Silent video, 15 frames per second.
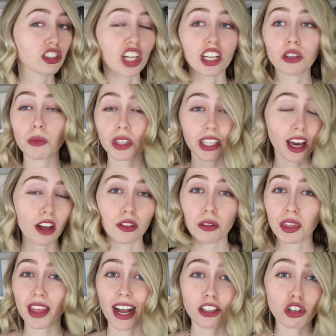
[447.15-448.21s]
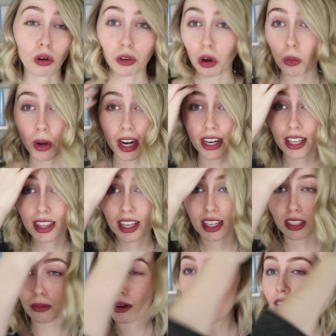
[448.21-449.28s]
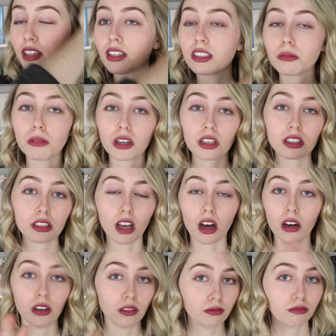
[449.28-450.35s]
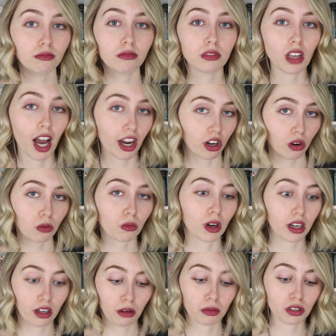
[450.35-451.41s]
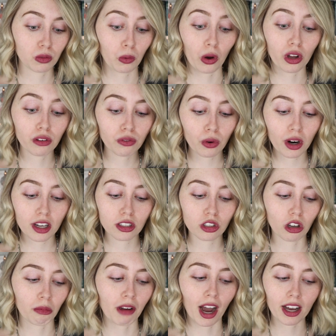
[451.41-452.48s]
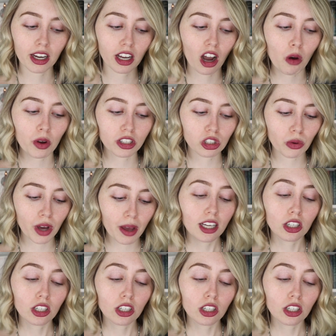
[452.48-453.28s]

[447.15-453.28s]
Genuinely, other than that, don't know what anything is about in this book, so I don't want to be spoiled for it, so I'm not going to go into it.